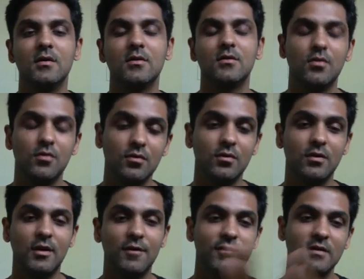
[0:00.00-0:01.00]
through
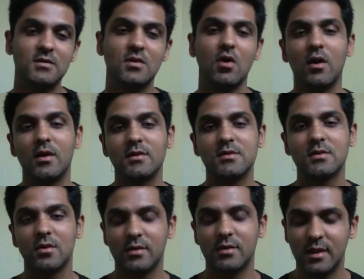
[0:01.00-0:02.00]
different scholars
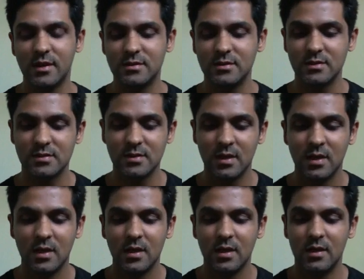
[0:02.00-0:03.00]
or the teachers
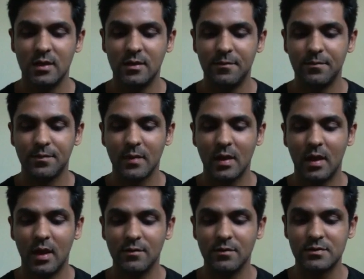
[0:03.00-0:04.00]

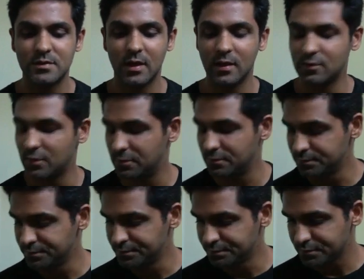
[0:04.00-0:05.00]
I was studying through.
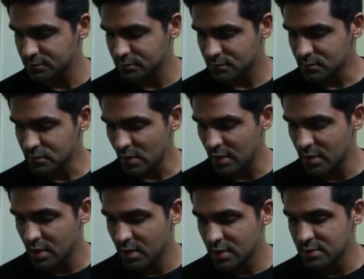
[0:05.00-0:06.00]

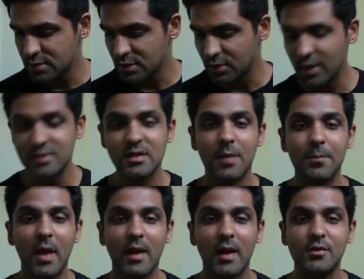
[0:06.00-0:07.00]
So let's come
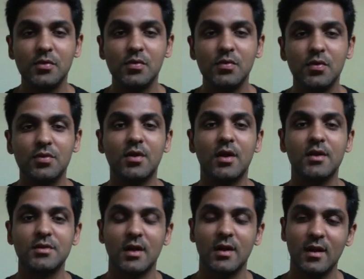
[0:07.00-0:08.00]
back to
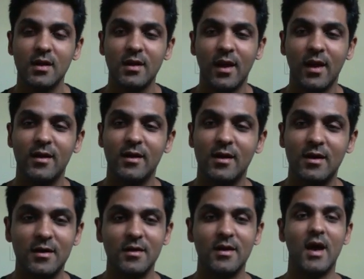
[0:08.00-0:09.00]
Uttarashada, and
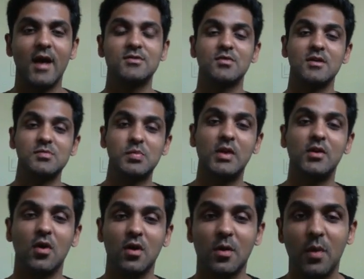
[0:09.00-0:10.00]
as soon as we
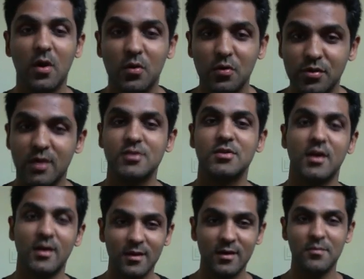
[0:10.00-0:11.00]
talk about
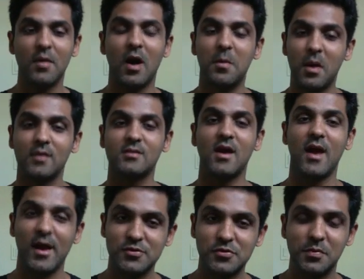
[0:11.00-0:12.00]
Uttarashada, Mahabharata
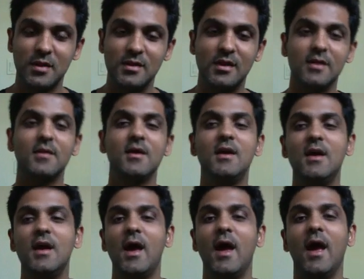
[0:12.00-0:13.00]
has to be there.
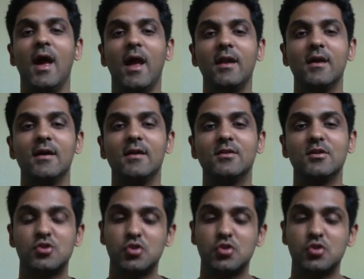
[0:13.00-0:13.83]
And the